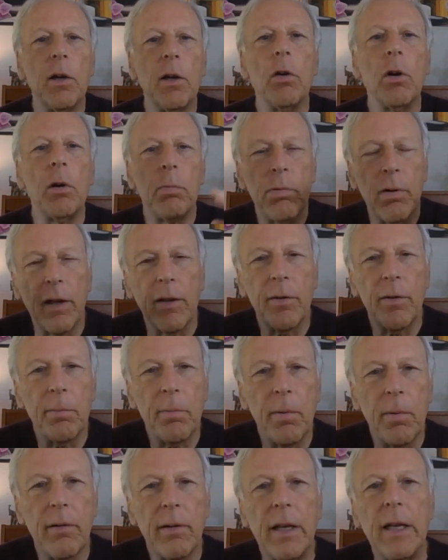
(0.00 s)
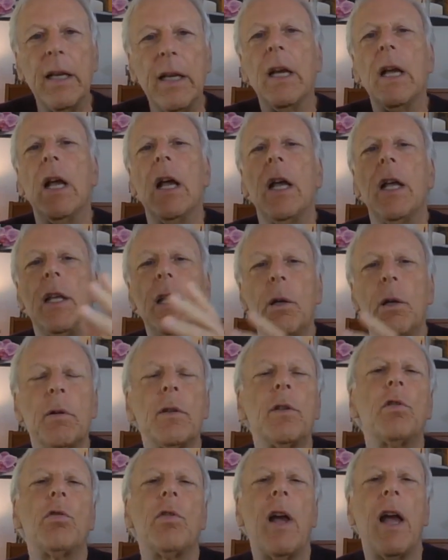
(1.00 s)
or prosperity, you
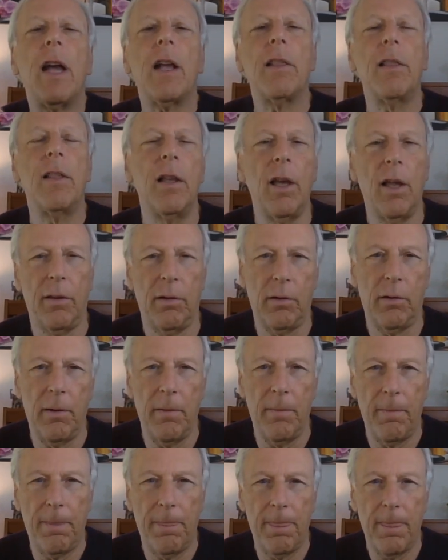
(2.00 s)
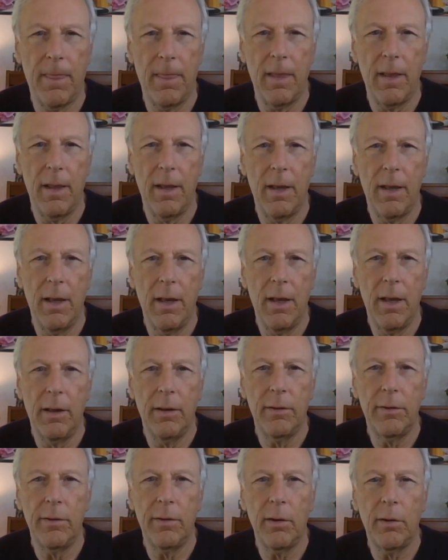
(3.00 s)
attract the other.
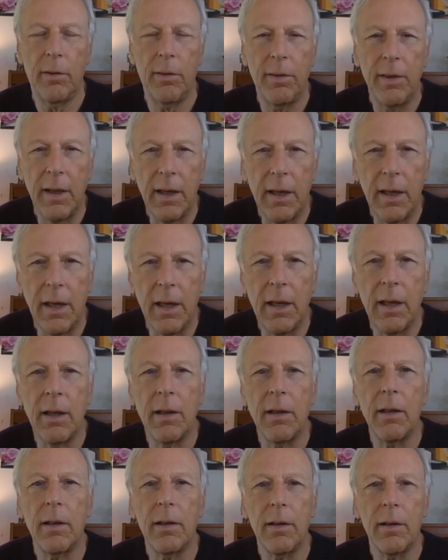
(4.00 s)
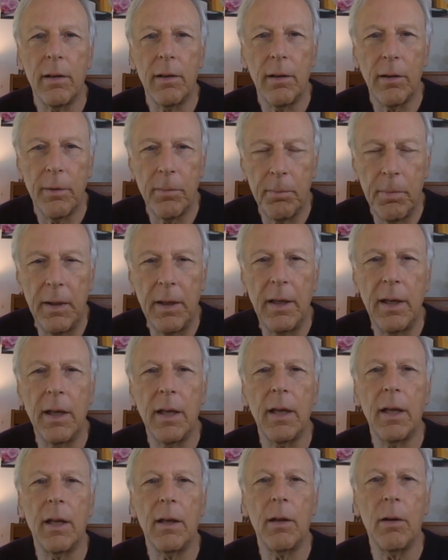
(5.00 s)
So thinking,
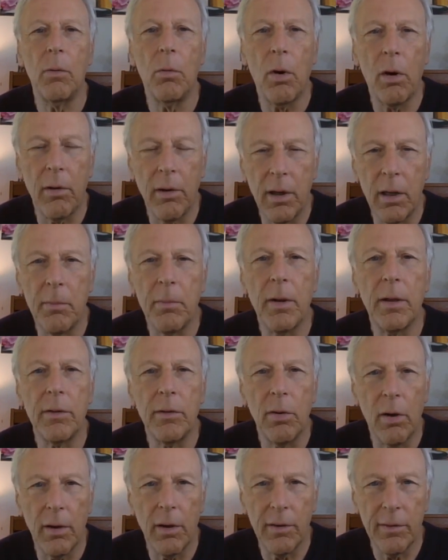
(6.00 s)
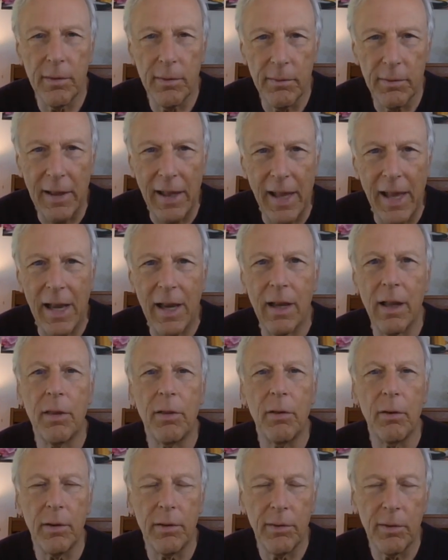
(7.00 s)
speaking, worrying about thoughts of lack,
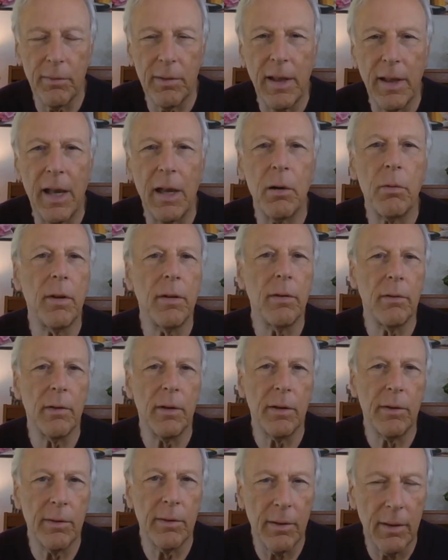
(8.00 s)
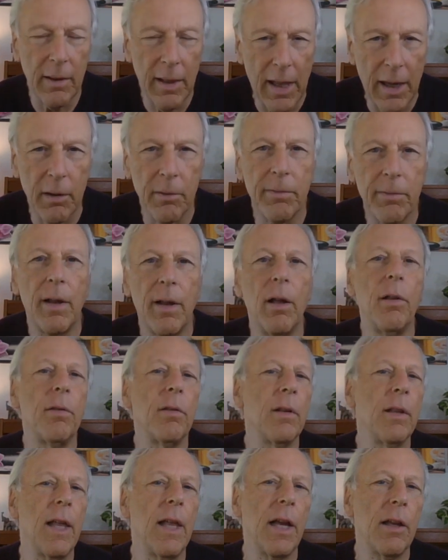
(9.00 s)
whether it's lack of health
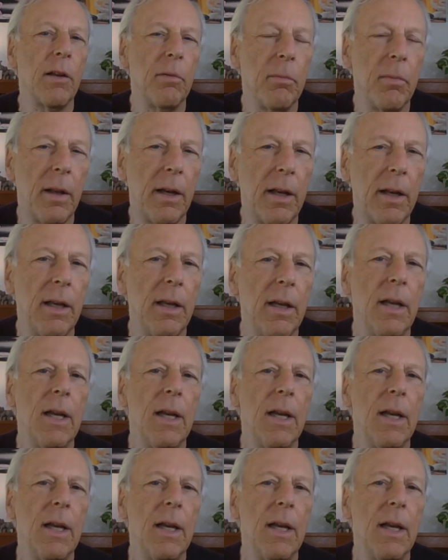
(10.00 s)
or lack of money,